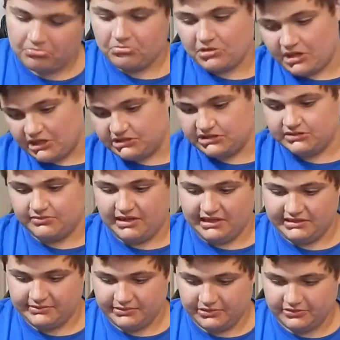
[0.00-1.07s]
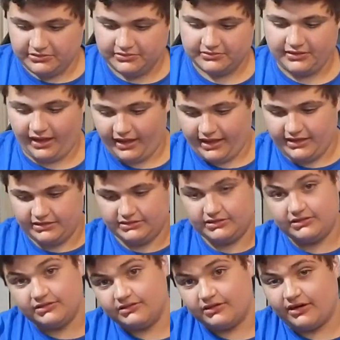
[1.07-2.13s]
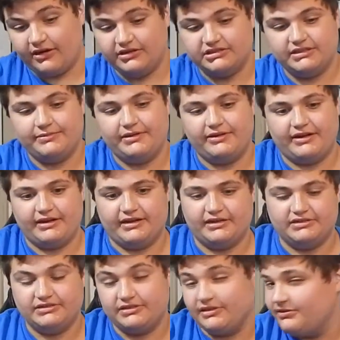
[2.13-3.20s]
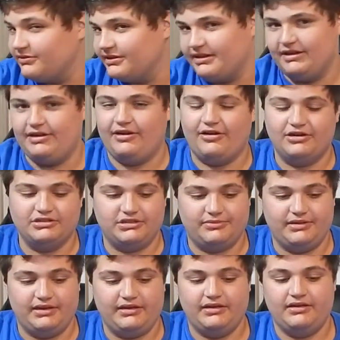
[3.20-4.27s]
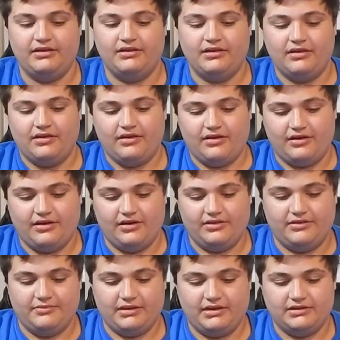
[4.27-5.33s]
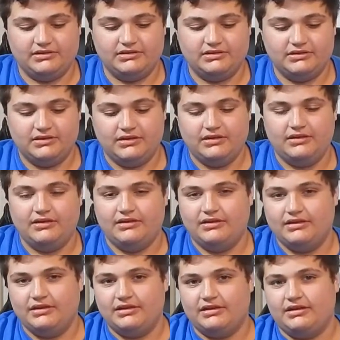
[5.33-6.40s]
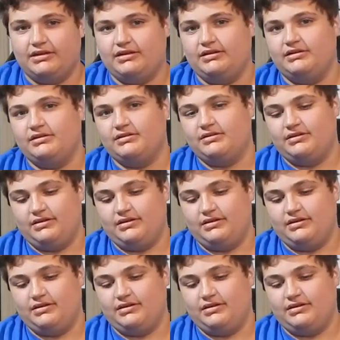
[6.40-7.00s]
Customizable. It has RGB right here. It's the only RGB on the mouse. And